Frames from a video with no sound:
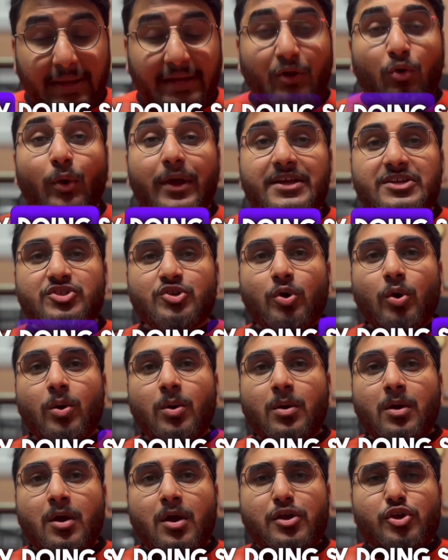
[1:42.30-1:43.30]
doing
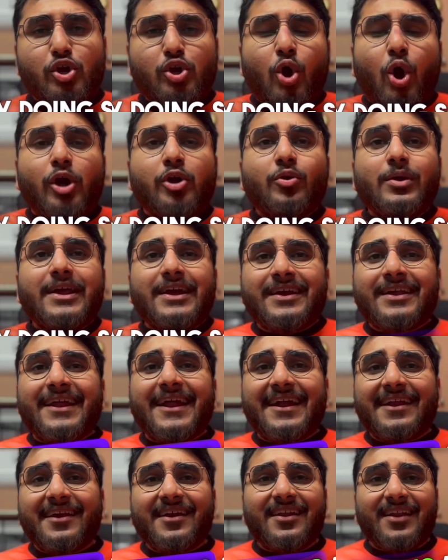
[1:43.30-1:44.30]
so, you're not only
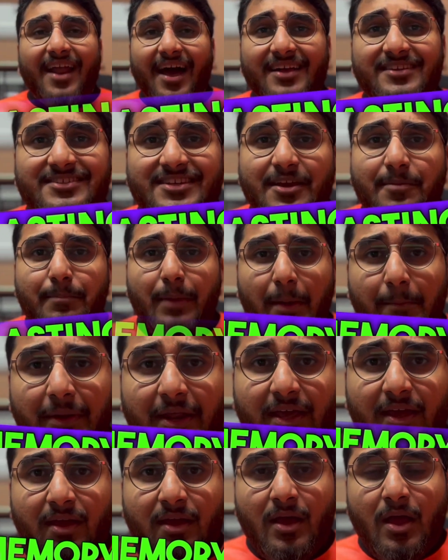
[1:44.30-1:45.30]
creating a lasting
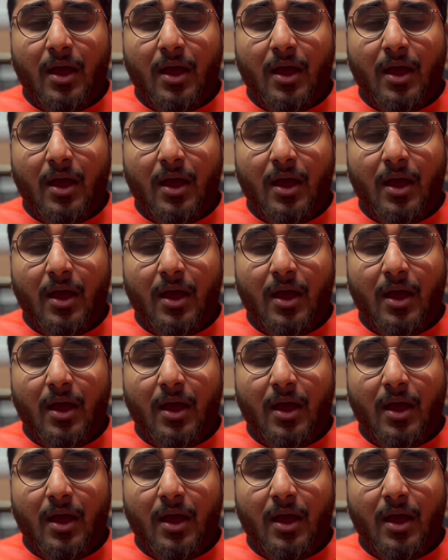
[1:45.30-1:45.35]
memory,